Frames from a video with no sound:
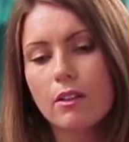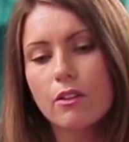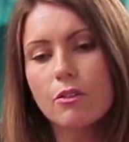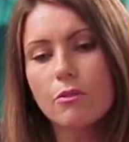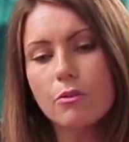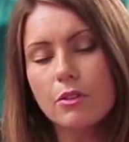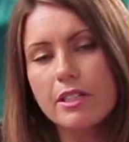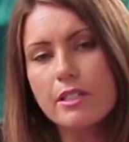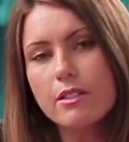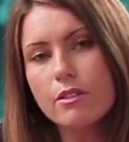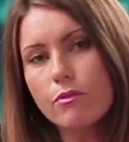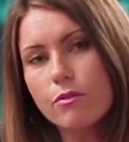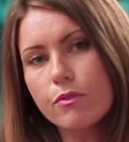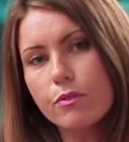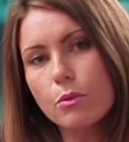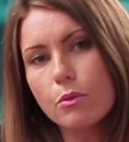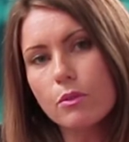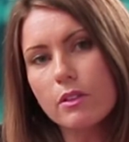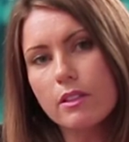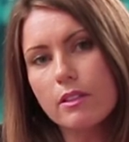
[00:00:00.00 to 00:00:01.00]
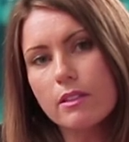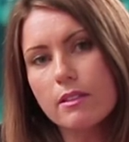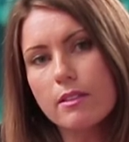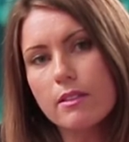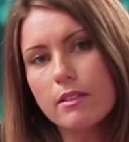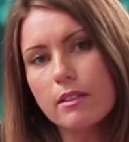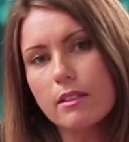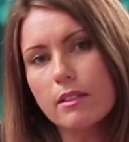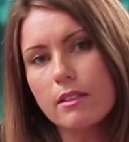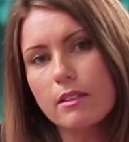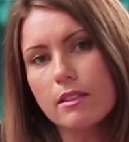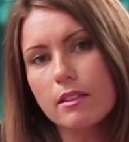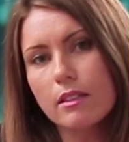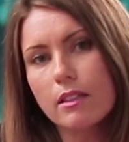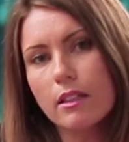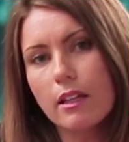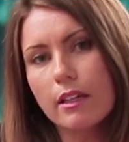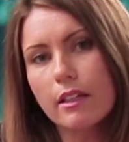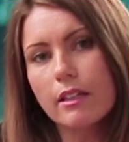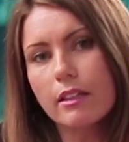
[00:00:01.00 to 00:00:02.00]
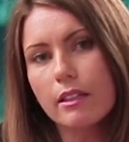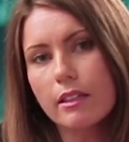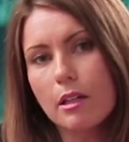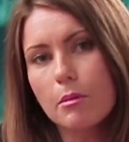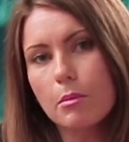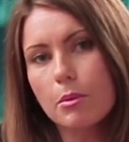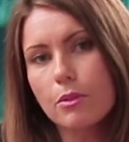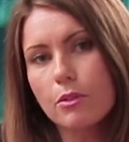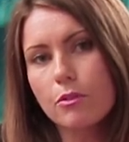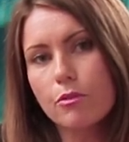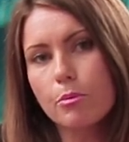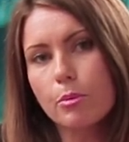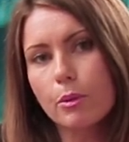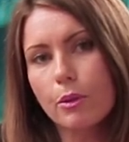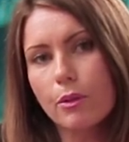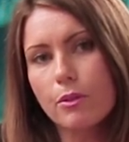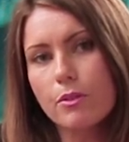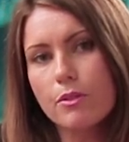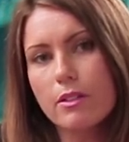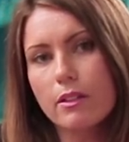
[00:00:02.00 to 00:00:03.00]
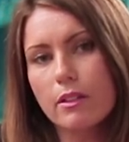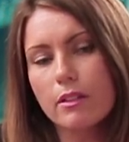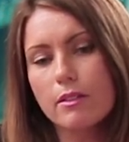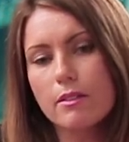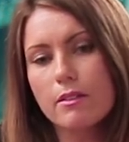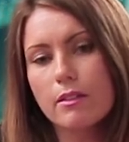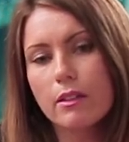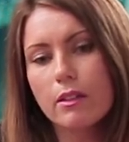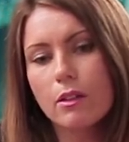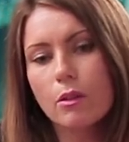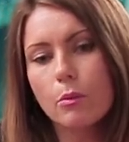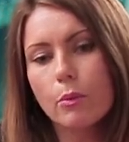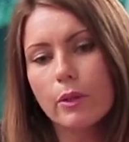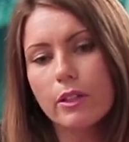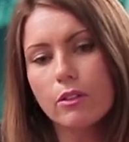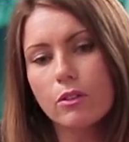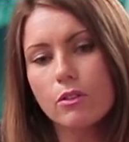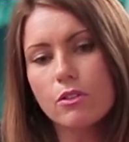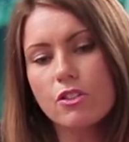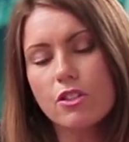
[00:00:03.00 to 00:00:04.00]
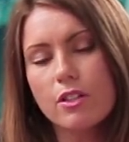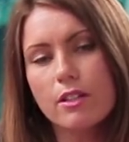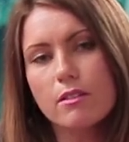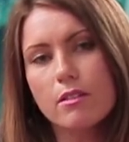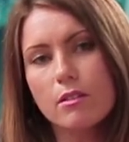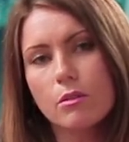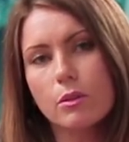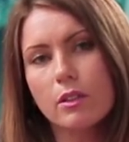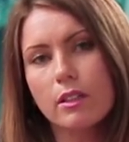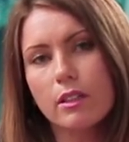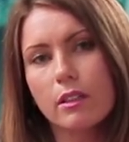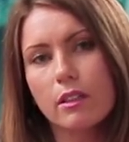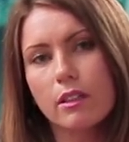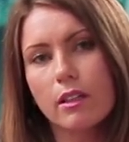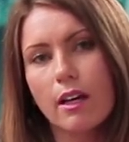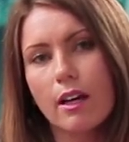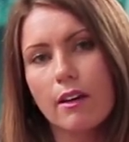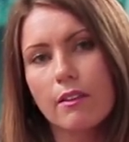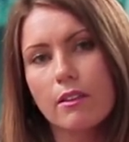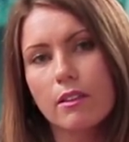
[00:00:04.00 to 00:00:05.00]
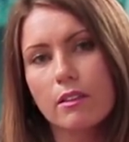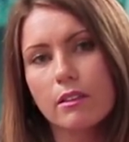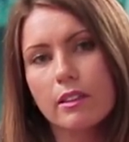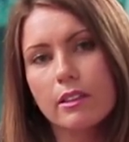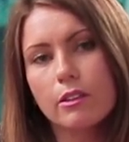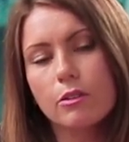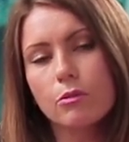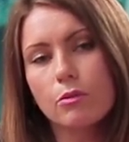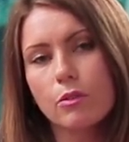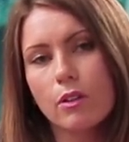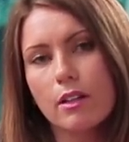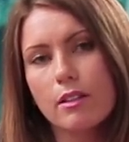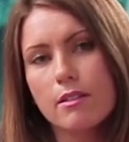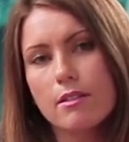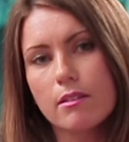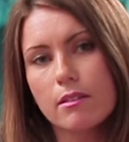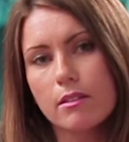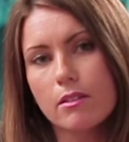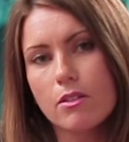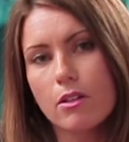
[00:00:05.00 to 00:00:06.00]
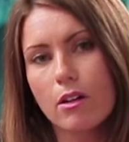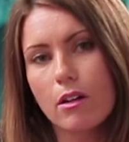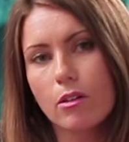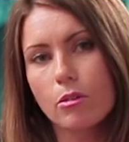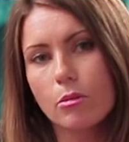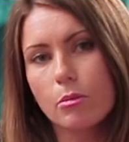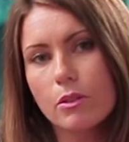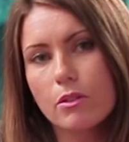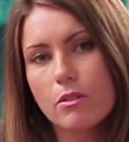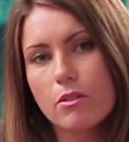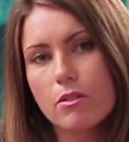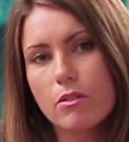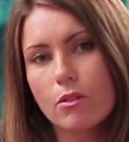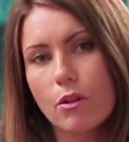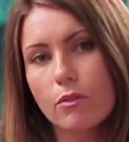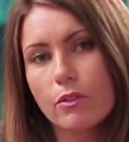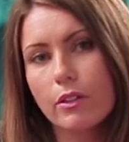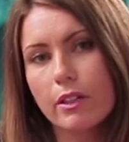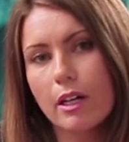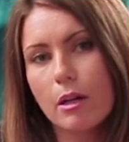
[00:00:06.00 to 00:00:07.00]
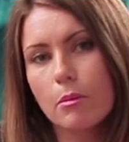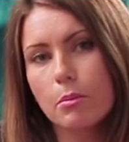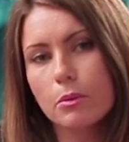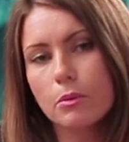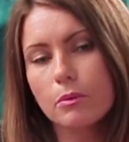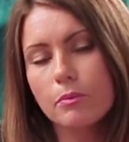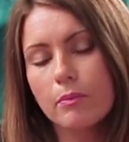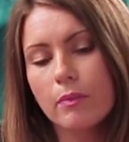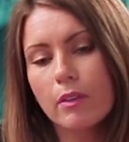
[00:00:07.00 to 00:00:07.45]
The reason for this is in a collaborative process, we're not just looking at the legal rights and entitlements of a couple,